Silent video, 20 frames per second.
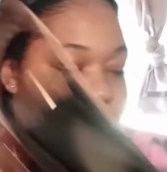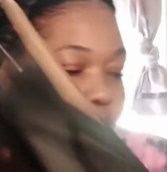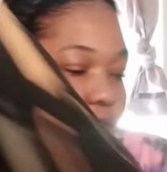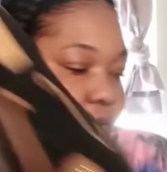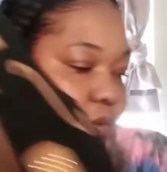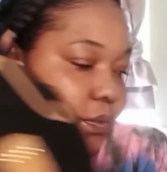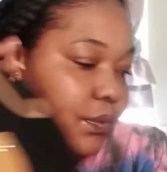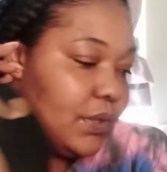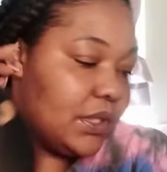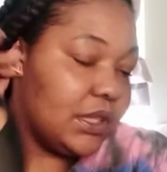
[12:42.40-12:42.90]

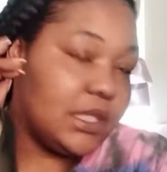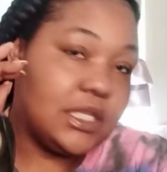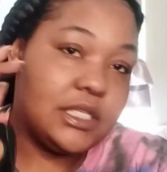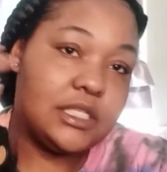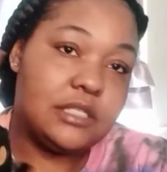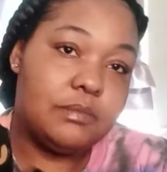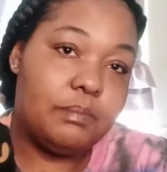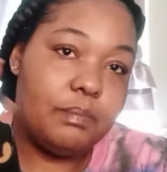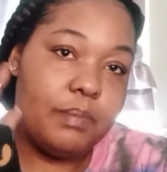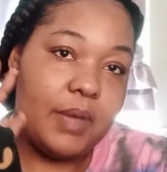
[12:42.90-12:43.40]
with
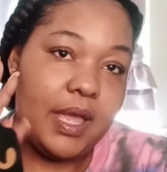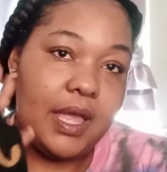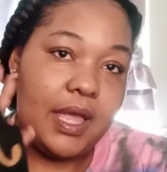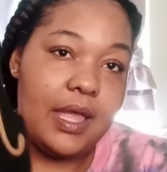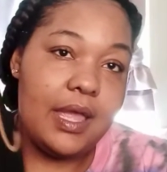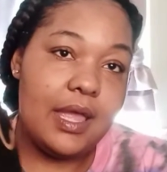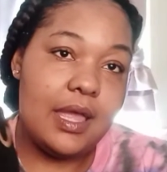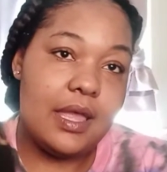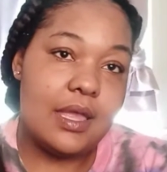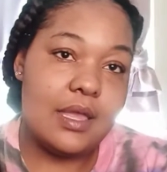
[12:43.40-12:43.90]
this
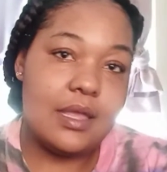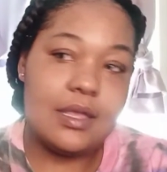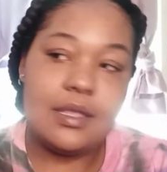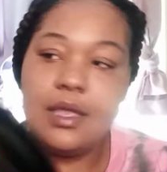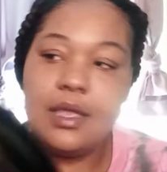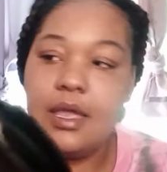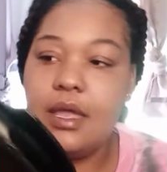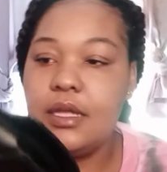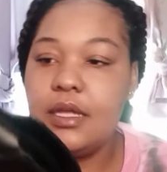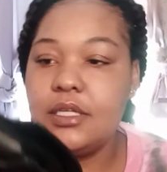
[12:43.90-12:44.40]
bag.
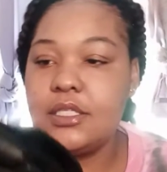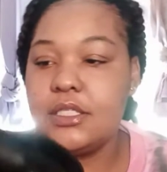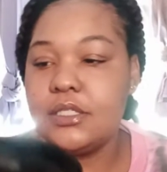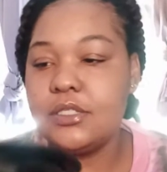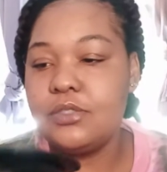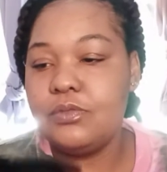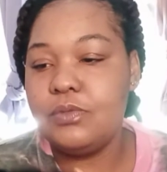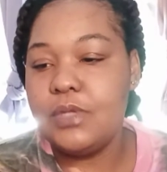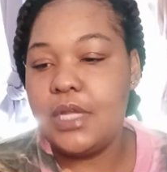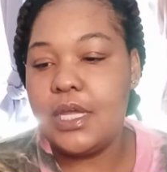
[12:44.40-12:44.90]
Y'all just
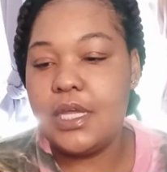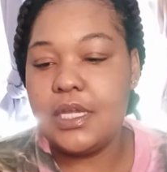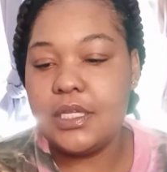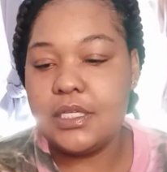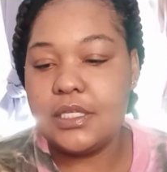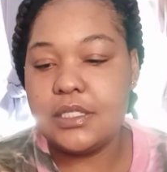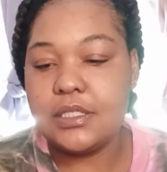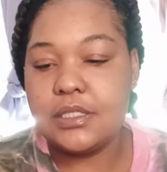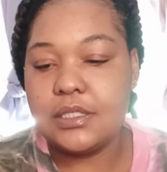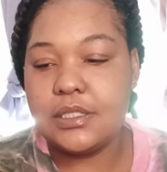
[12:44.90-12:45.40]
do not
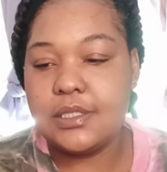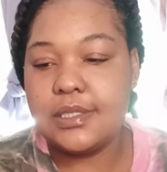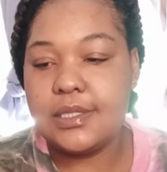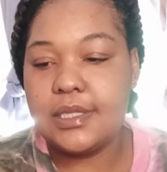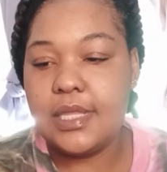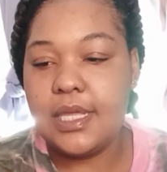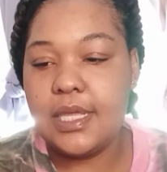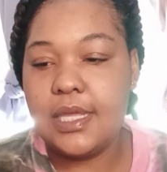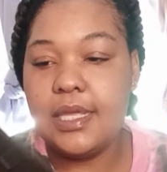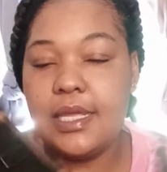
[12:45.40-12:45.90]

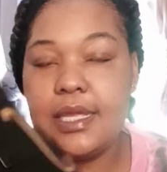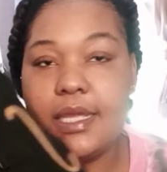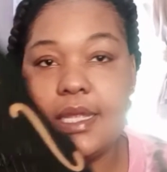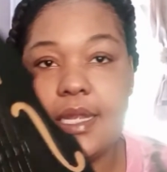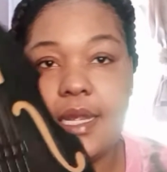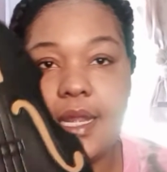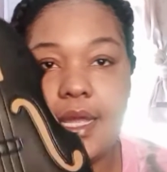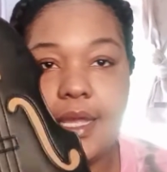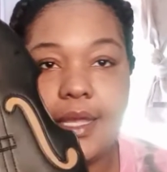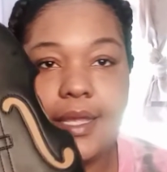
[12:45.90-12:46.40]
understand.
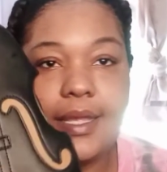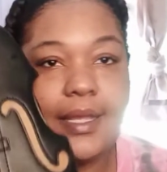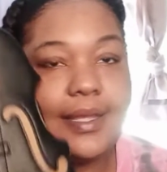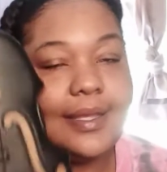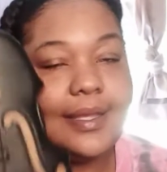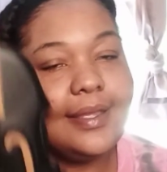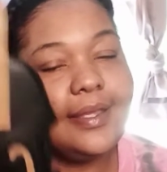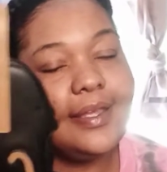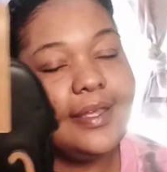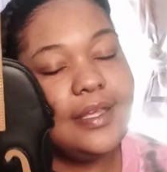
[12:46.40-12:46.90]
Like,
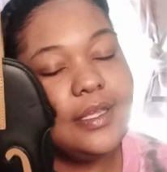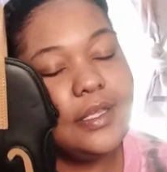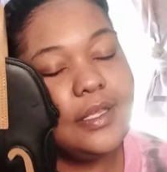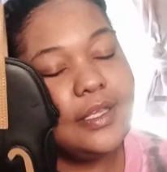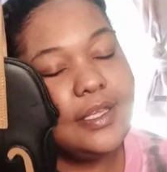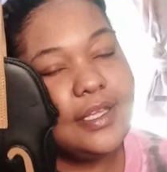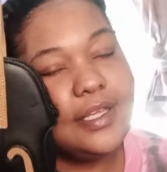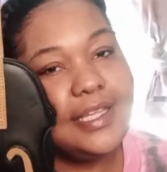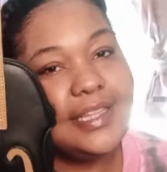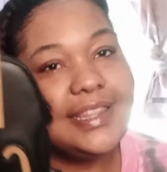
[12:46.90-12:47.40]

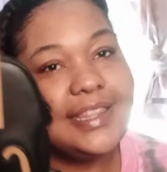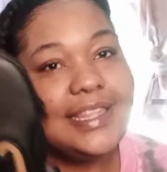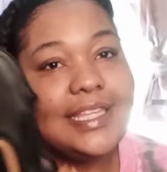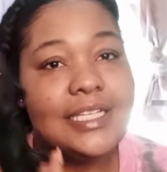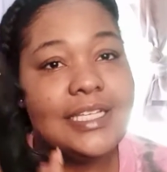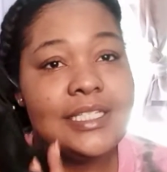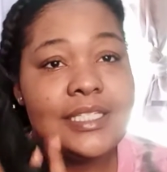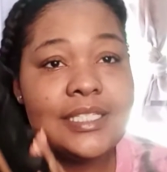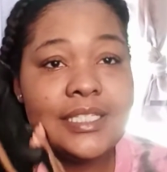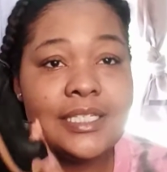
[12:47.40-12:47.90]

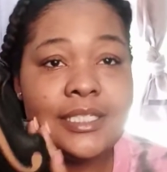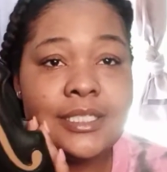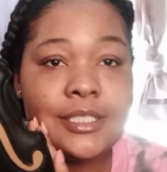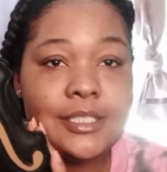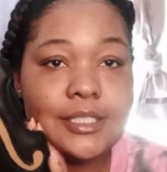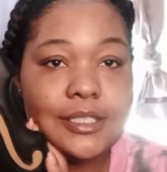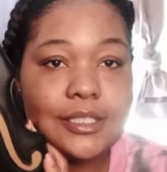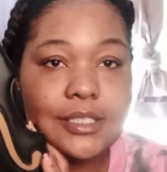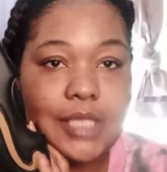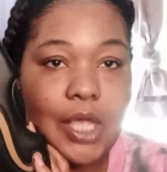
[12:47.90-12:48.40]
this is
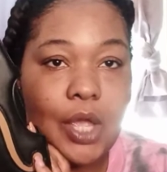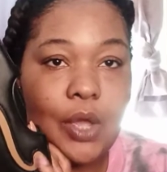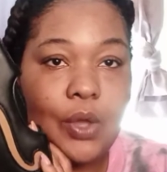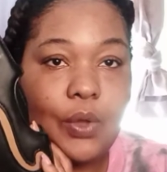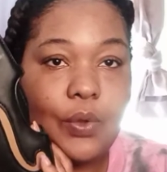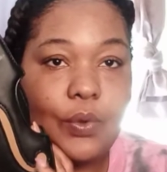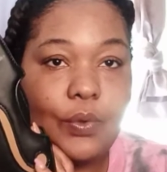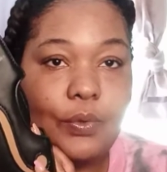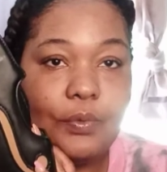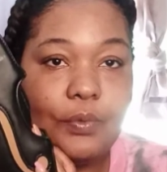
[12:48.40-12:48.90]

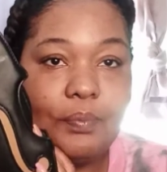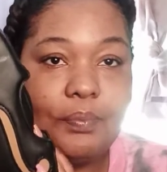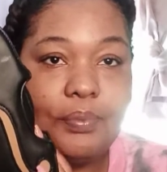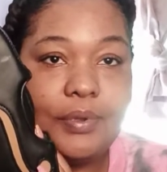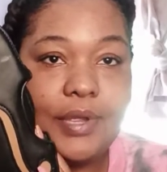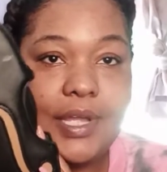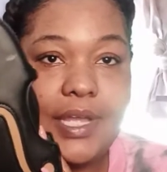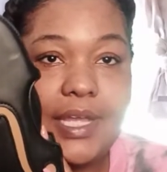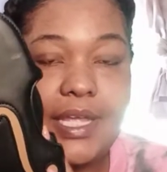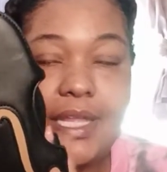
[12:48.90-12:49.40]
so
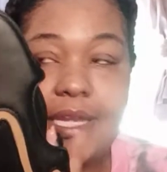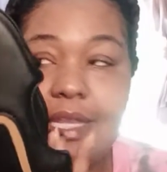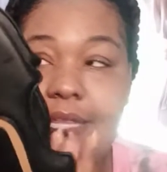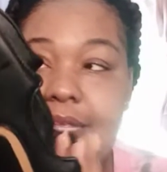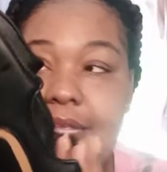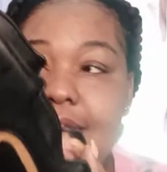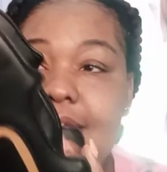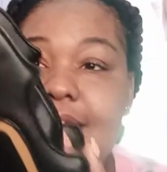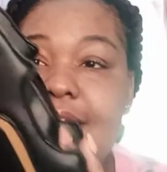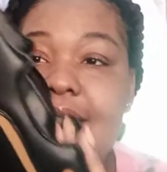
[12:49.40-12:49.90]

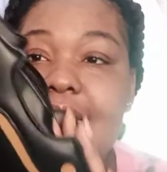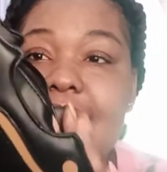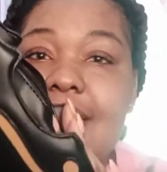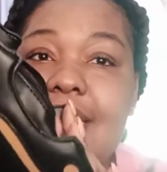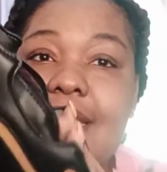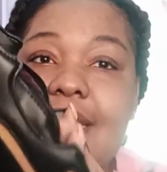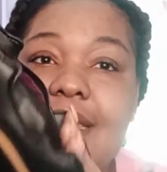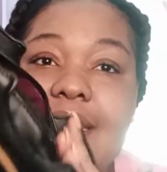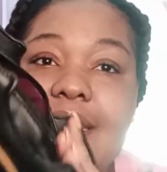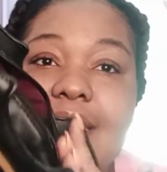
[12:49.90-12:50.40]

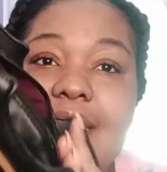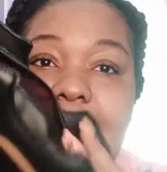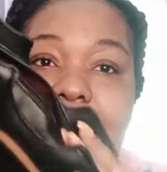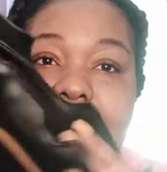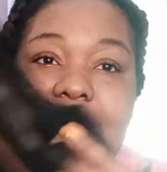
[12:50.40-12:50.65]
pretty